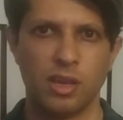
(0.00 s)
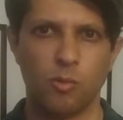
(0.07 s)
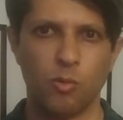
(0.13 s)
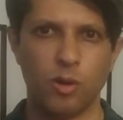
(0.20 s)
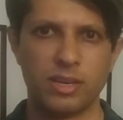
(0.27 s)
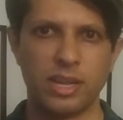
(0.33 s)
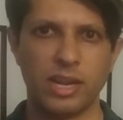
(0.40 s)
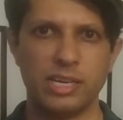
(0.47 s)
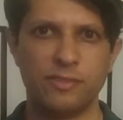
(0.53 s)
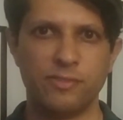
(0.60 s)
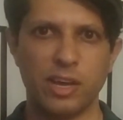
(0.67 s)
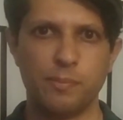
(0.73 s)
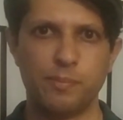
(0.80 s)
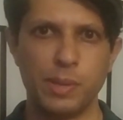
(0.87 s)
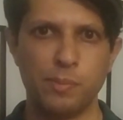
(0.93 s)

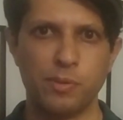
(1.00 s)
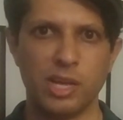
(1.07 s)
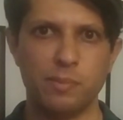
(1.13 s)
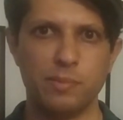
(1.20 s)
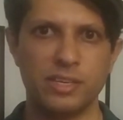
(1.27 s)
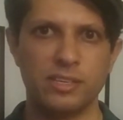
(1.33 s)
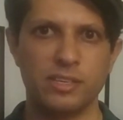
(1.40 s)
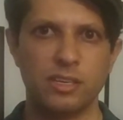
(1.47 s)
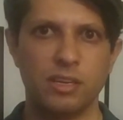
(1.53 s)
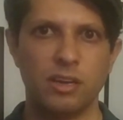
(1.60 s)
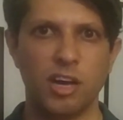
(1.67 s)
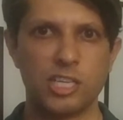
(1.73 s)
195 people have been